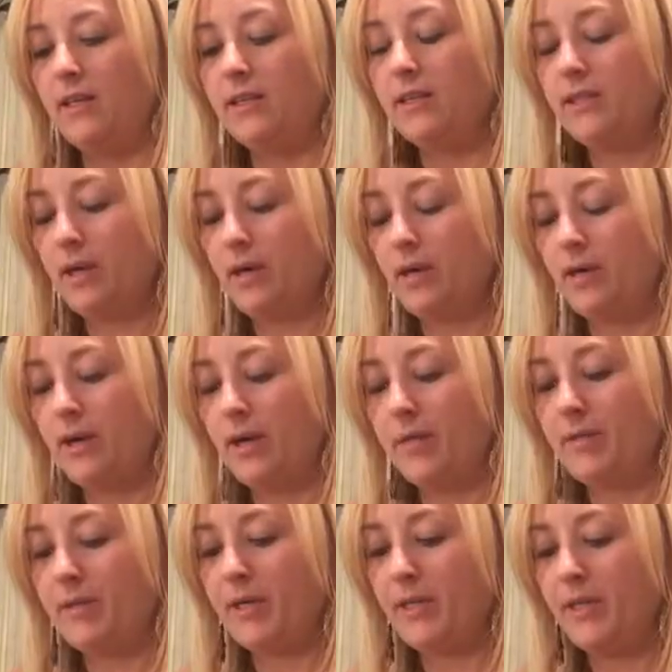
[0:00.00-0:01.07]
so
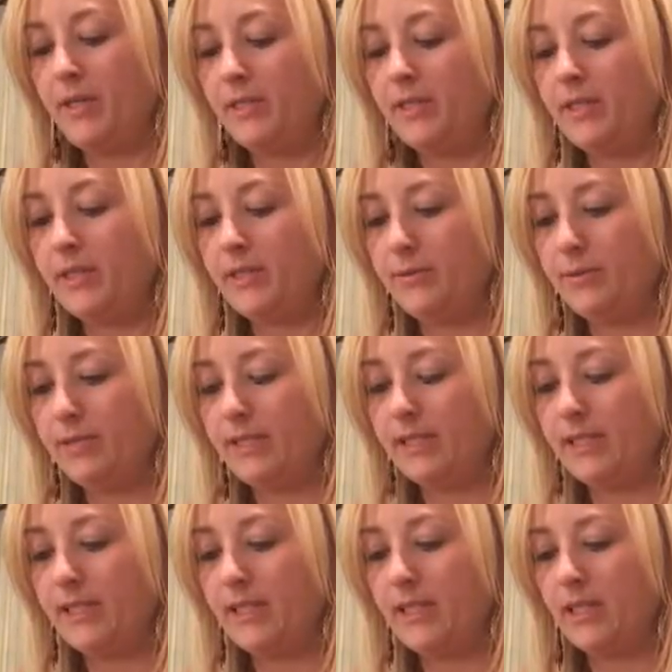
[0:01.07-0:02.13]
I'm
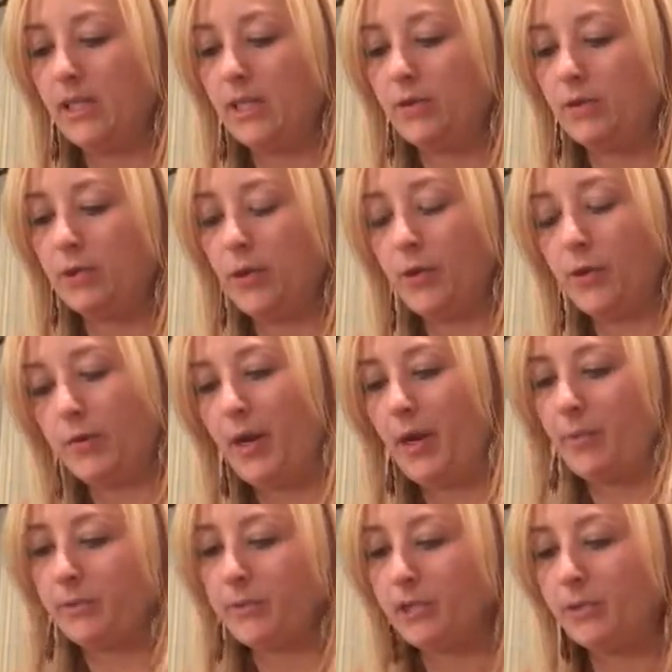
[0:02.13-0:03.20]
continuously, going through my
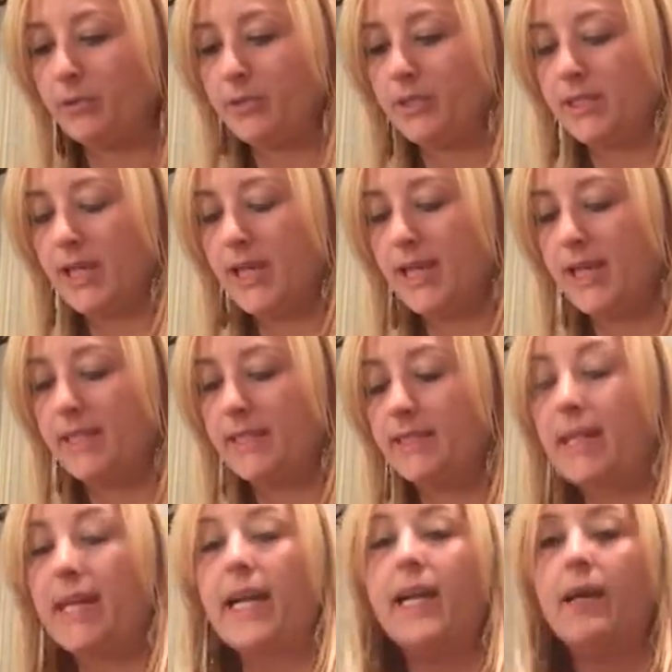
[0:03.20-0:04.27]
episodes,
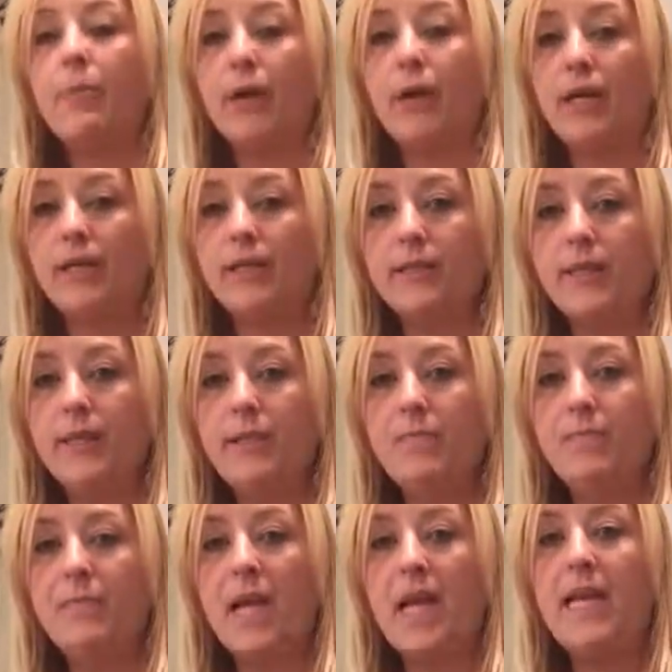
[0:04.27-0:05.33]
and then I get pregnant.
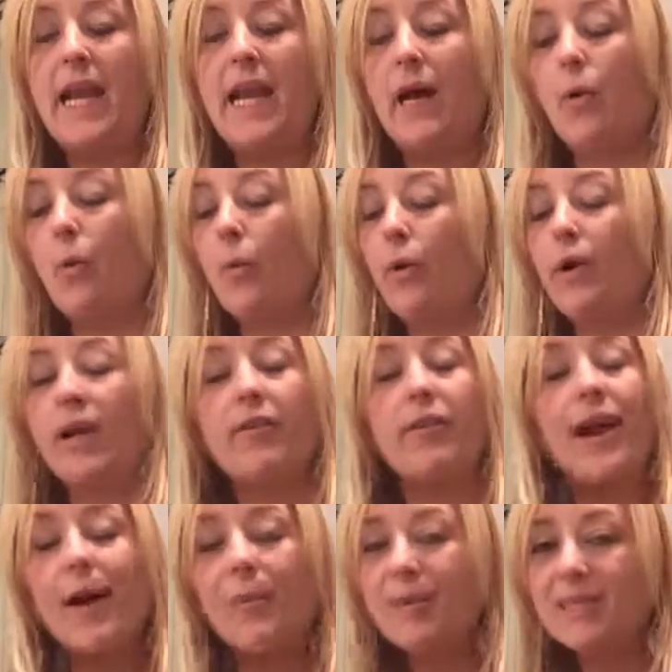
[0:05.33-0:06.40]
Now, whatever
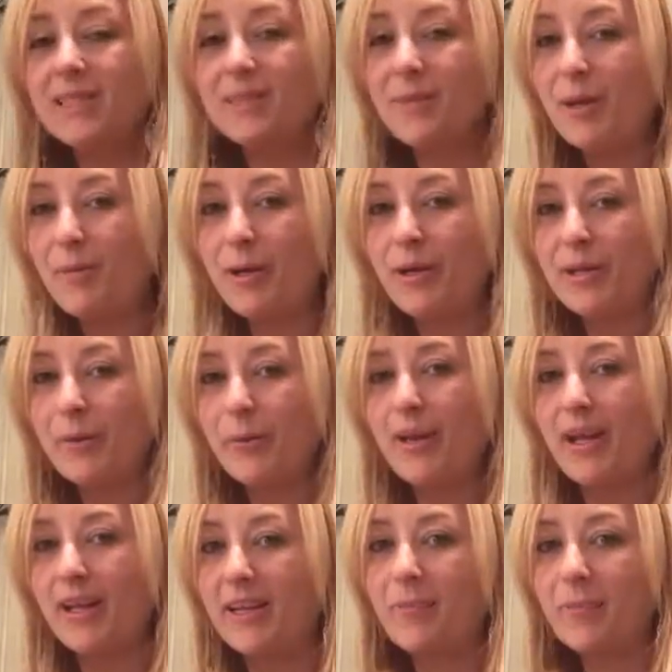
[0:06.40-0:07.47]
happens in my body
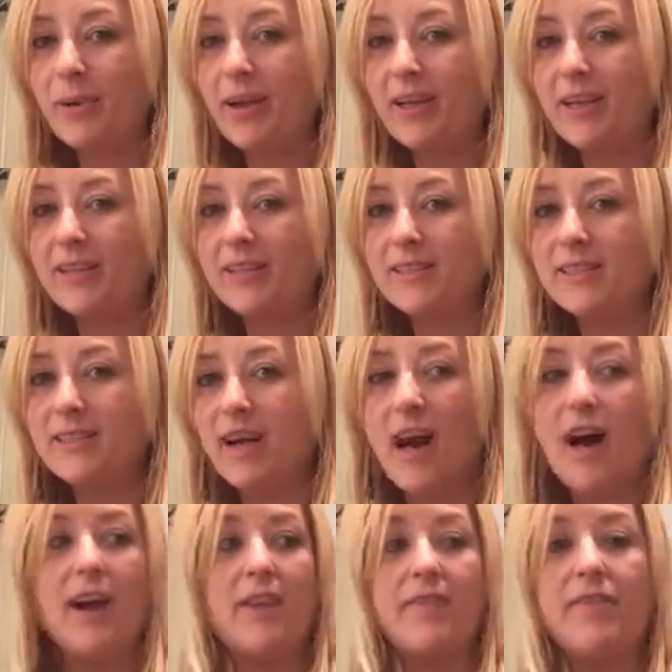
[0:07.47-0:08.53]
when I get pregnant,
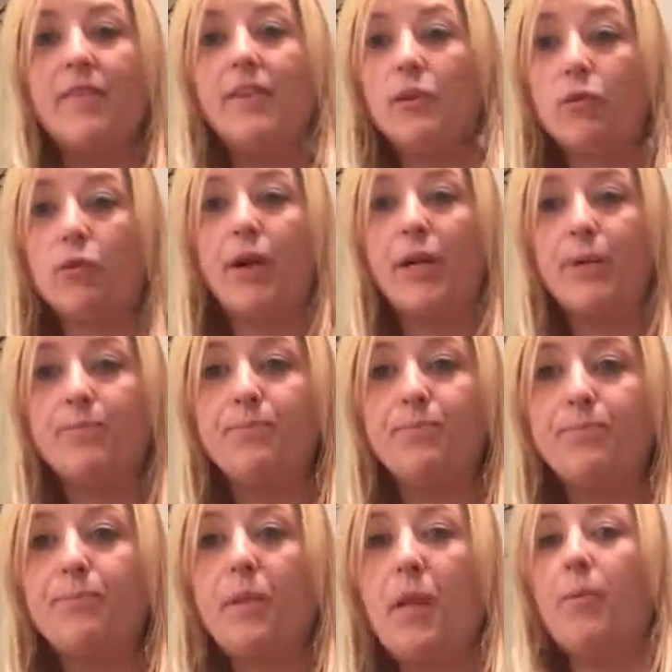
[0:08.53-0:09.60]
I feel great.
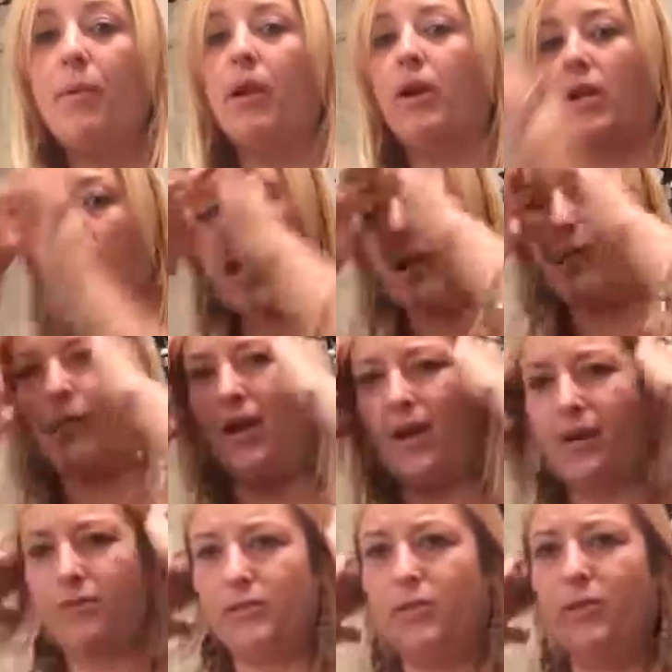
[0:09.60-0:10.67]
People are like,
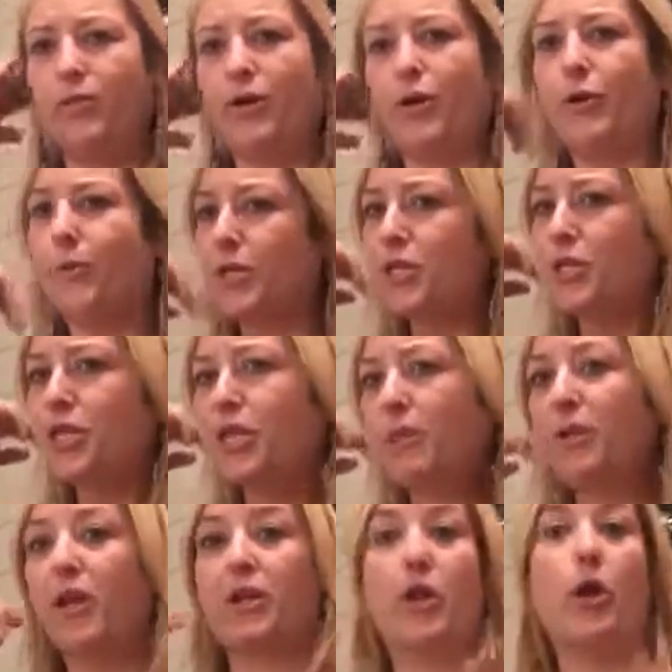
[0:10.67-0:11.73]
"Wow, so are you bitchy?" And
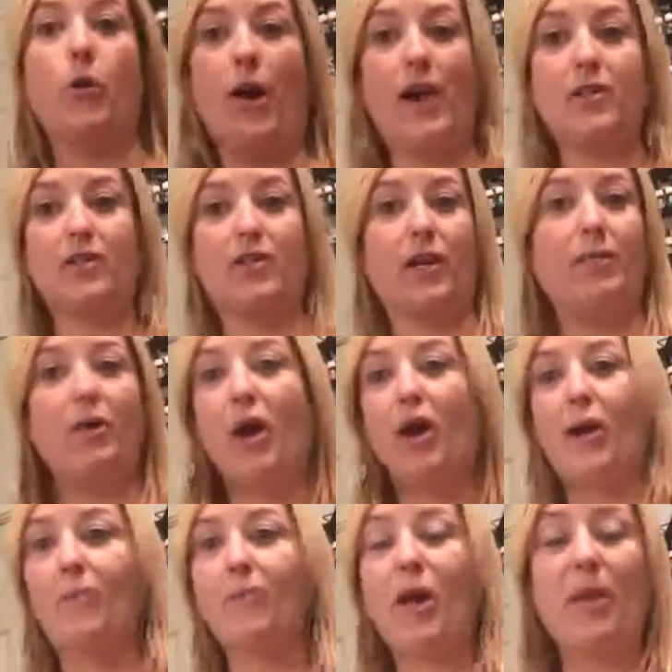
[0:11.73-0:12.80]
I'm like, "No, actually, I'm not.
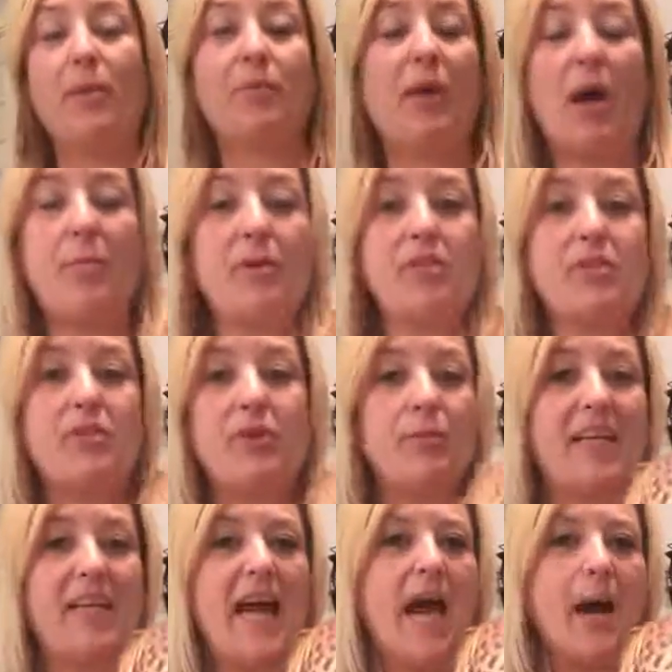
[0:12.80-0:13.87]
I'm
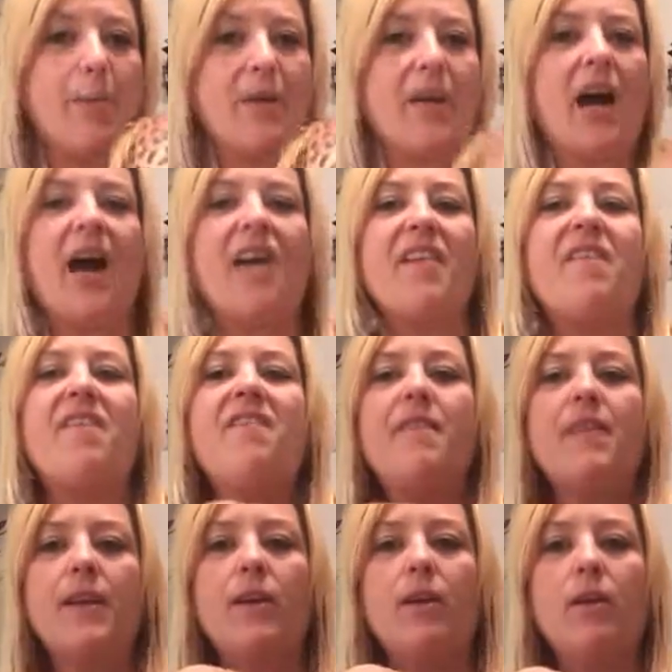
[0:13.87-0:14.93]
extremely happy. I
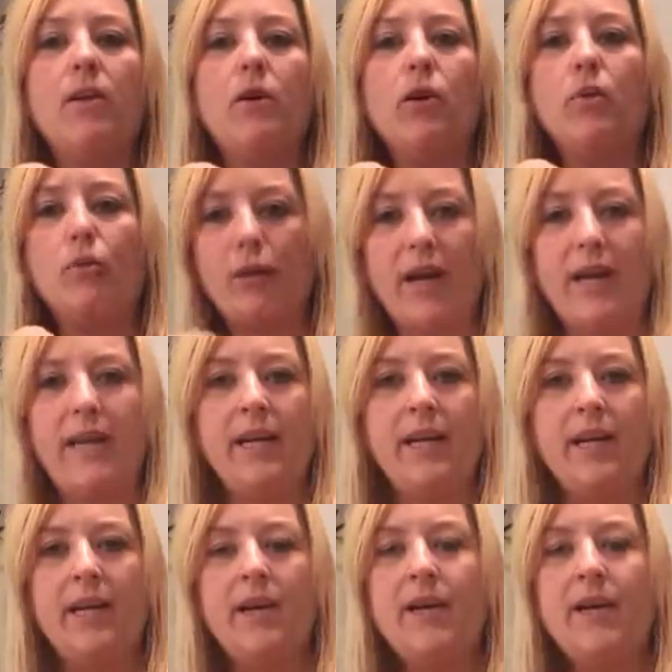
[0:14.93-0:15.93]
feel great."